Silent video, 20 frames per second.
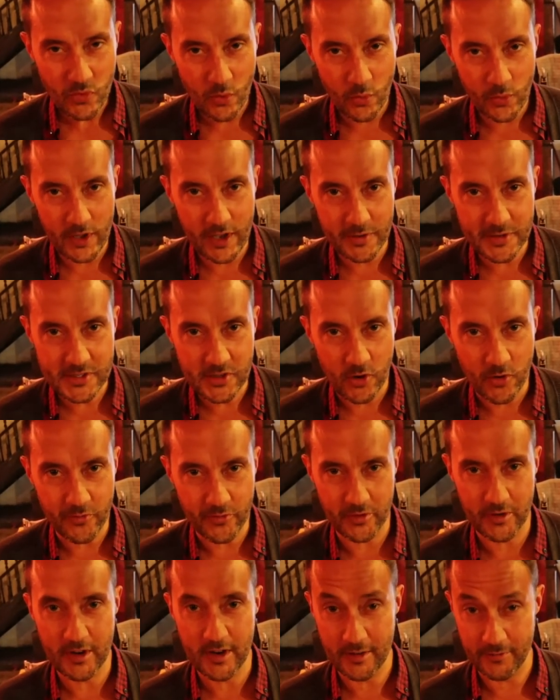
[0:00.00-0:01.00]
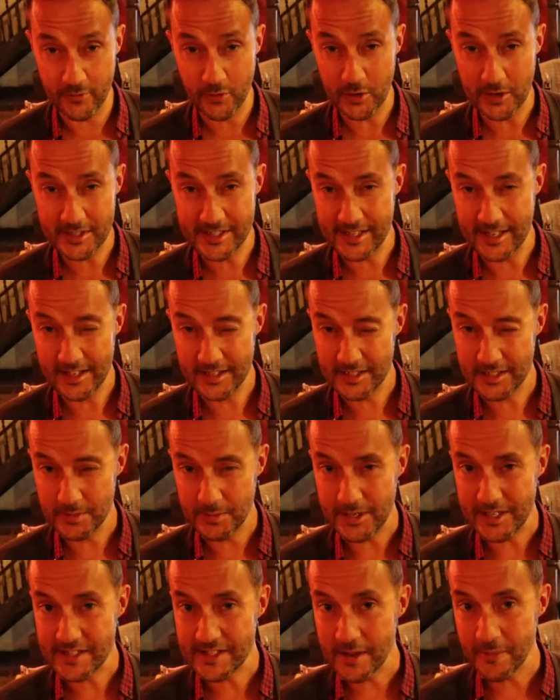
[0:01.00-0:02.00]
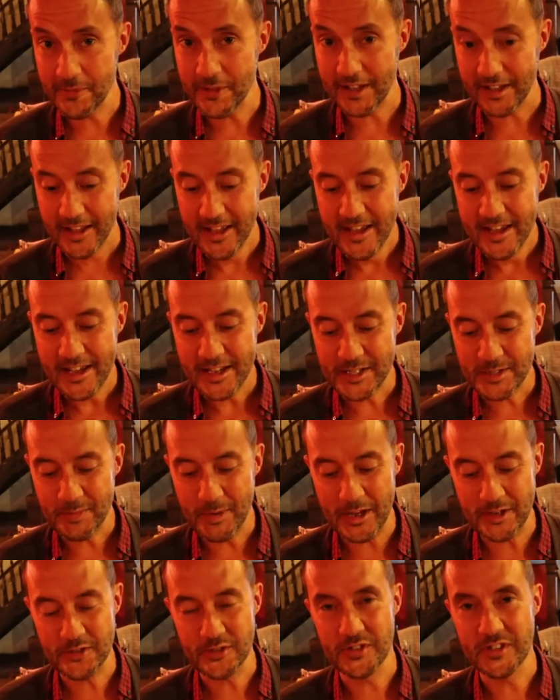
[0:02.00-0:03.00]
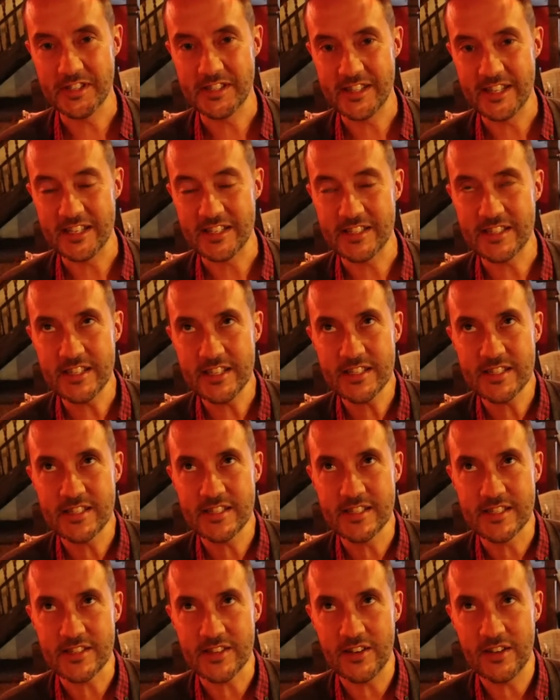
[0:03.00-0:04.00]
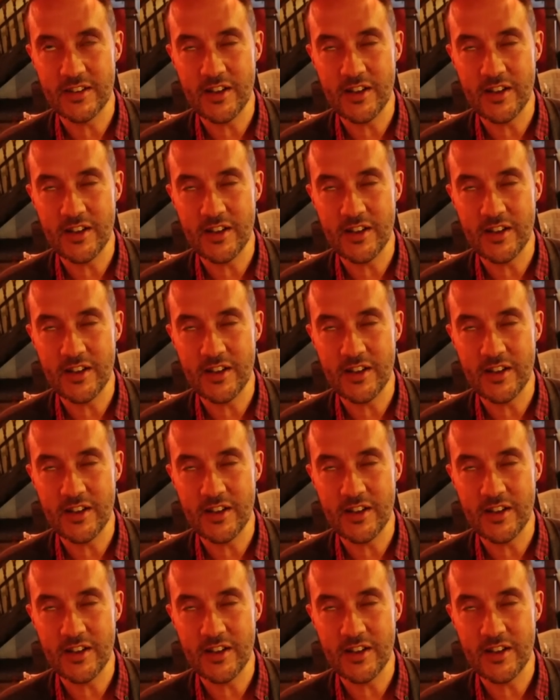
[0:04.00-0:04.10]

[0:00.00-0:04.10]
we always hope for it to be something as special as this. This is